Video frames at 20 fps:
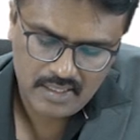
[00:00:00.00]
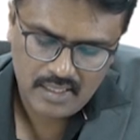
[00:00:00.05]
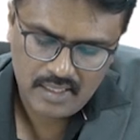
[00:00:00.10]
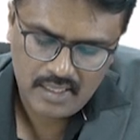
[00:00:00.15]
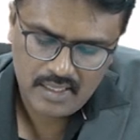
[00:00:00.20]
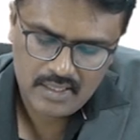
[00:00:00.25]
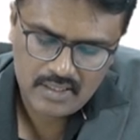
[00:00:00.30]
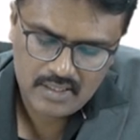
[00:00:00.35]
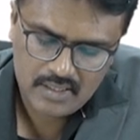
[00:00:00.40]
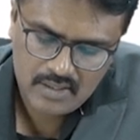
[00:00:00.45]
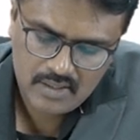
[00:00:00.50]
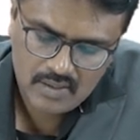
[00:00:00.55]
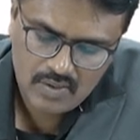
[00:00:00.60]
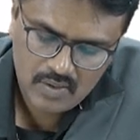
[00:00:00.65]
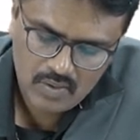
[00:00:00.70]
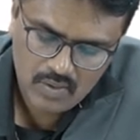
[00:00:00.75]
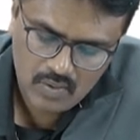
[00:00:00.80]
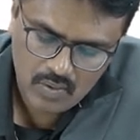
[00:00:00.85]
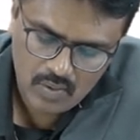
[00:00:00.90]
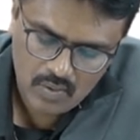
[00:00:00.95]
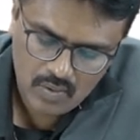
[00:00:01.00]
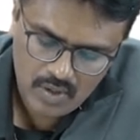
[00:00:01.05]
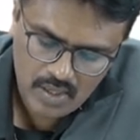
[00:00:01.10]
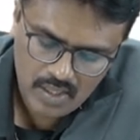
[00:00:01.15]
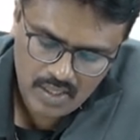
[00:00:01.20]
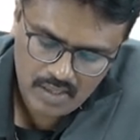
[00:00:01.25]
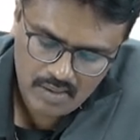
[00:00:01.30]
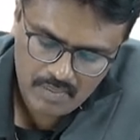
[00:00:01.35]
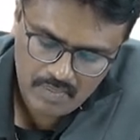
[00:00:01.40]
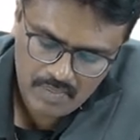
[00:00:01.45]
thing is
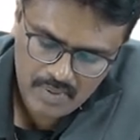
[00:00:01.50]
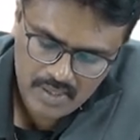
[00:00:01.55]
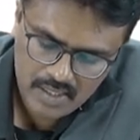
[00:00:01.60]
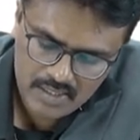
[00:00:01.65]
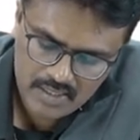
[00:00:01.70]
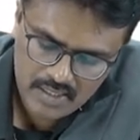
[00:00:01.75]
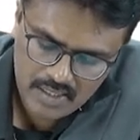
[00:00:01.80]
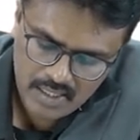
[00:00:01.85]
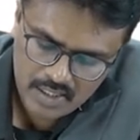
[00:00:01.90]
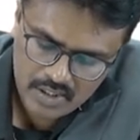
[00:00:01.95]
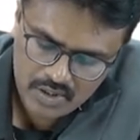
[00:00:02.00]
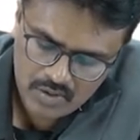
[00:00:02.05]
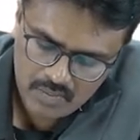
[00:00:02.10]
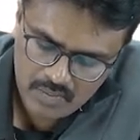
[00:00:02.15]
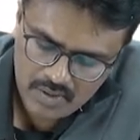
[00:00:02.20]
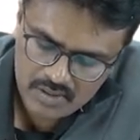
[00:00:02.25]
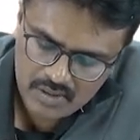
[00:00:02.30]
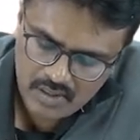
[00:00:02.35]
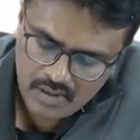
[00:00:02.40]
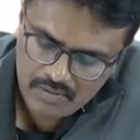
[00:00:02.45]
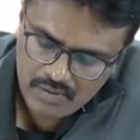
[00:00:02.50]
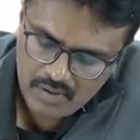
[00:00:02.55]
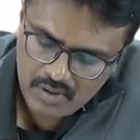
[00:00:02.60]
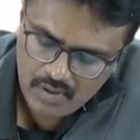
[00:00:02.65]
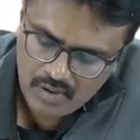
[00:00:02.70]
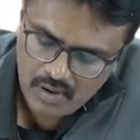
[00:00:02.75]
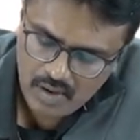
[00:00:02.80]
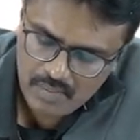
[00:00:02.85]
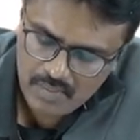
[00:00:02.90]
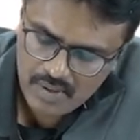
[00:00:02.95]
codeine plus
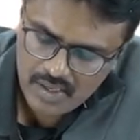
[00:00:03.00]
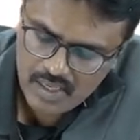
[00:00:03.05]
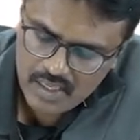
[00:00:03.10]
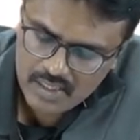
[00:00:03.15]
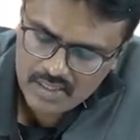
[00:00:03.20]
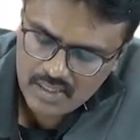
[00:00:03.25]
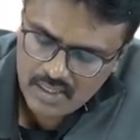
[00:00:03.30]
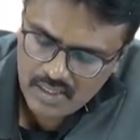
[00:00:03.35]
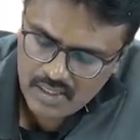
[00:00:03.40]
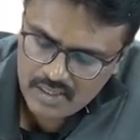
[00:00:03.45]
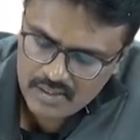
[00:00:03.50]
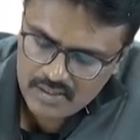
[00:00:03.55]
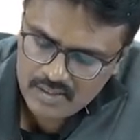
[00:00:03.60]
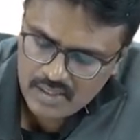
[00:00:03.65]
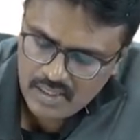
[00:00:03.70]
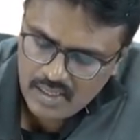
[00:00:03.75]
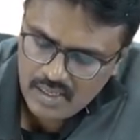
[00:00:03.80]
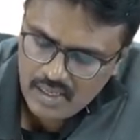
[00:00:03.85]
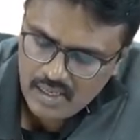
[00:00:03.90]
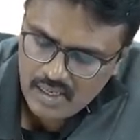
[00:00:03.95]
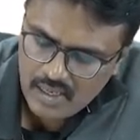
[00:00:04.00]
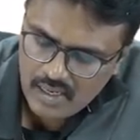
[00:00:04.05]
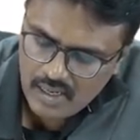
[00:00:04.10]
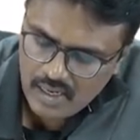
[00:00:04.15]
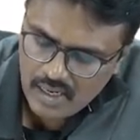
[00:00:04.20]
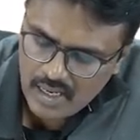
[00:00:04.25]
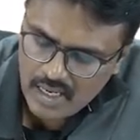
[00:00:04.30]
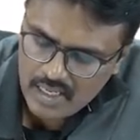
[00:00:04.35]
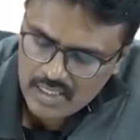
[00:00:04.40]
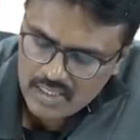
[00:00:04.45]
dextromethorphan combination is
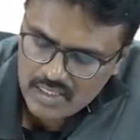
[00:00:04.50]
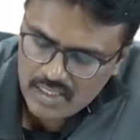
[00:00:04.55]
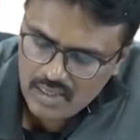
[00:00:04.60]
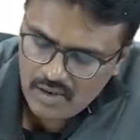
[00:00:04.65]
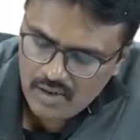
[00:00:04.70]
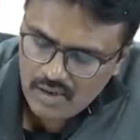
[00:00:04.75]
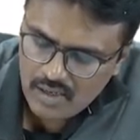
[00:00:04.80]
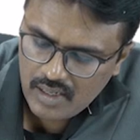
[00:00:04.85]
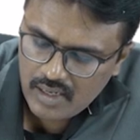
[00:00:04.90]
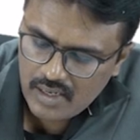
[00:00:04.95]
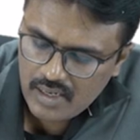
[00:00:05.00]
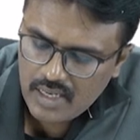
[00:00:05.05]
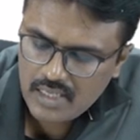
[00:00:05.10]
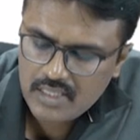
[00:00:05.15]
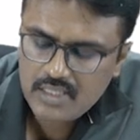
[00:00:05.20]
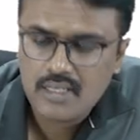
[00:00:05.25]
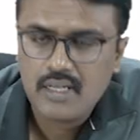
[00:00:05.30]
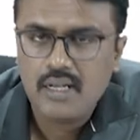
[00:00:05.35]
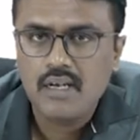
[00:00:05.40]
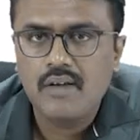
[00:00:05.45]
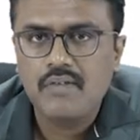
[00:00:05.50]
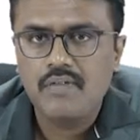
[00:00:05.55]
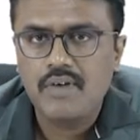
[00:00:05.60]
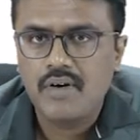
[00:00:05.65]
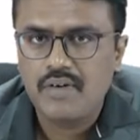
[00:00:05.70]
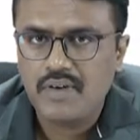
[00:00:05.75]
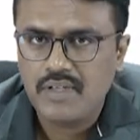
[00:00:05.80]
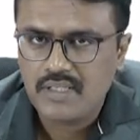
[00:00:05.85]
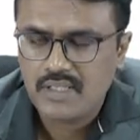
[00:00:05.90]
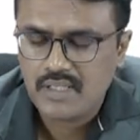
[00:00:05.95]
rational or irrational. We
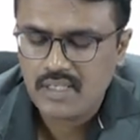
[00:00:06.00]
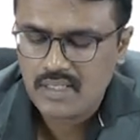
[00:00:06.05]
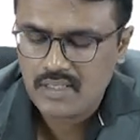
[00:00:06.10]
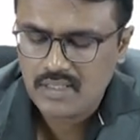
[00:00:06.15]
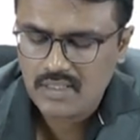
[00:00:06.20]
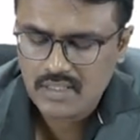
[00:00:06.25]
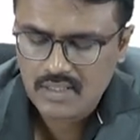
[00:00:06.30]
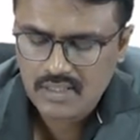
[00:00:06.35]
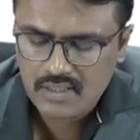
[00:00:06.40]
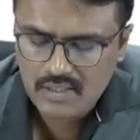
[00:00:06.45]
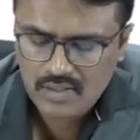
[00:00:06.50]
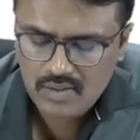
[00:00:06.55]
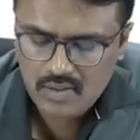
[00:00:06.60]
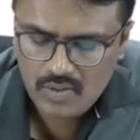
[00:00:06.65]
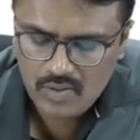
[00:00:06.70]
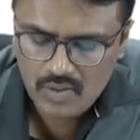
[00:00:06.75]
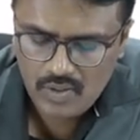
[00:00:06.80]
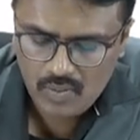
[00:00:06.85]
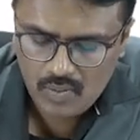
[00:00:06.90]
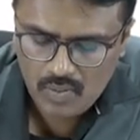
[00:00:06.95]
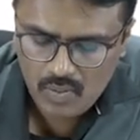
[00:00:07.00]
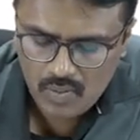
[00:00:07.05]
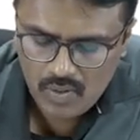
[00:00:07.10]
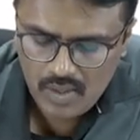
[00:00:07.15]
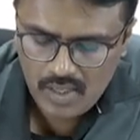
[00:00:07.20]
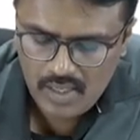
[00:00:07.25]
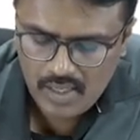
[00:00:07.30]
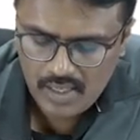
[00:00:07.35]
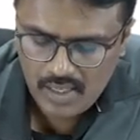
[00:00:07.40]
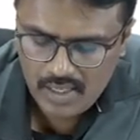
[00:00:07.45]
have discussed this. The
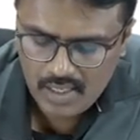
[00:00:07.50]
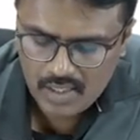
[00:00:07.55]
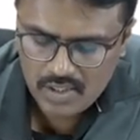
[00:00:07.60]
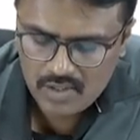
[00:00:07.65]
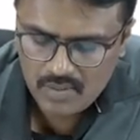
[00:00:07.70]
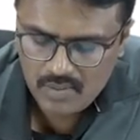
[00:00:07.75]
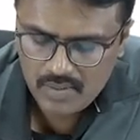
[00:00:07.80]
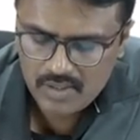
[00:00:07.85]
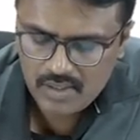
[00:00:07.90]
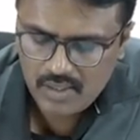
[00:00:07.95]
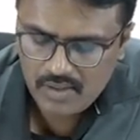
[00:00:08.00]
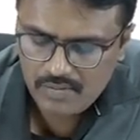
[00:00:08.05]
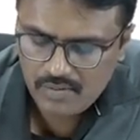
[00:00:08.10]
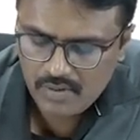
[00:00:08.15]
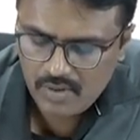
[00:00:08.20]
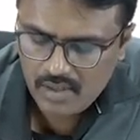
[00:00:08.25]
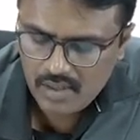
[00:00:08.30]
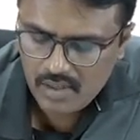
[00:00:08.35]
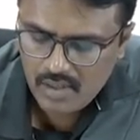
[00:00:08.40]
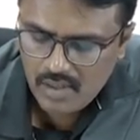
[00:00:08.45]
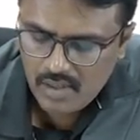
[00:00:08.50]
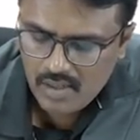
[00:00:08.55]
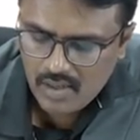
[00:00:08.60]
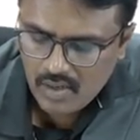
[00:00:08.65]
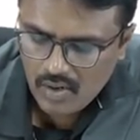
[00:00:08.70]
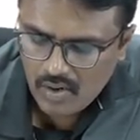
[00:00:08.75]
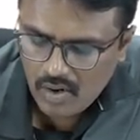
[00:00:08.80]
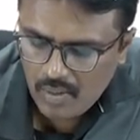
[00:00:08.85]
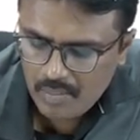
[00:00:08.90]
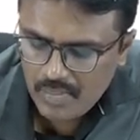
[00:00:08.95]
codeine and dextromethorphan
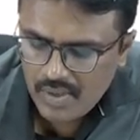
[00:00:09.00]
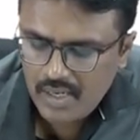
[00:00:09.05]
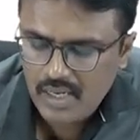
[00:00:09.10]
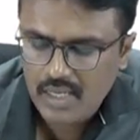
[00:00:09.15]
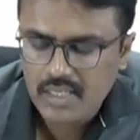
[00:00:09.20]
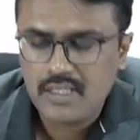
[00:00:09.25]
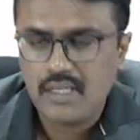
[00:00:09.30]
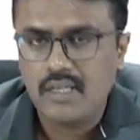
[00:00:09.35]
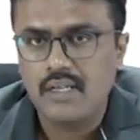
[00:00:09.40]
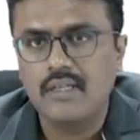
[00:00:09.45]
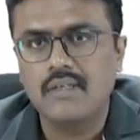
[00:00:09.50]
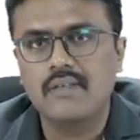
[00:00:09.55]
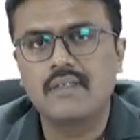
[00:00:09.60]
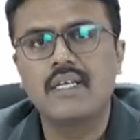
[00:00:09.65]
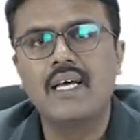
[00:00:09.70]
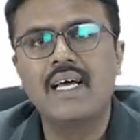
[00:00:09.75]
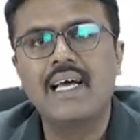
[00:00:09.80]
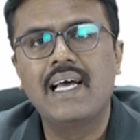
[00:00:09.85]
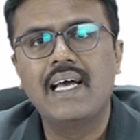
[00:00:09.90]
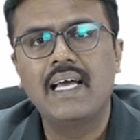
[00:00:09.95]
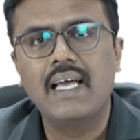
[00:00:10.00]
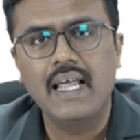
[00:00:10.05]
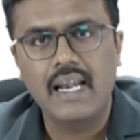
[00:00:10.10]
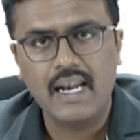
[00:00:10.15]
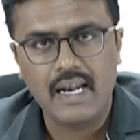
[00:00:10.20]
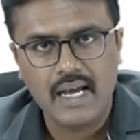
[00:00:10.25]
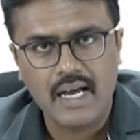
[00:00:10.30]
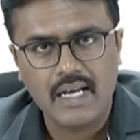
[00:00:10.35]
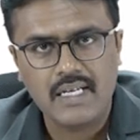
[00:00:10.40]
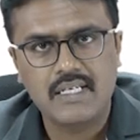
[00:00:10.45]
combination is
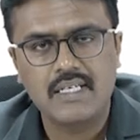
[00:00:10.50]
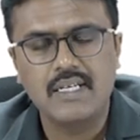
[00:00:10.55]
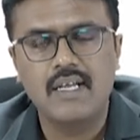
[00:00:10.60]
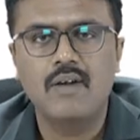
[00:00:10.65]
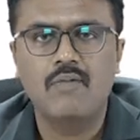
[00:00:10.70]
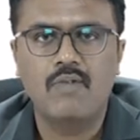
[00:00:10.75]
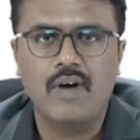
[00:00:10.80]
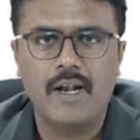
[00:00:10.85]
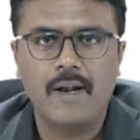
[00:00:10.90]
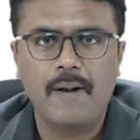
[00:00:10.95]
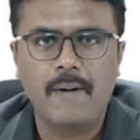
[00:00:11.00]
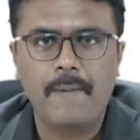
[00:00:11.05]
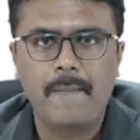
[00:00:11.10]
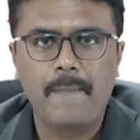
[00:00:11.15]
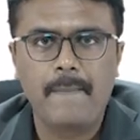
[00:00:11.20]
irrational one.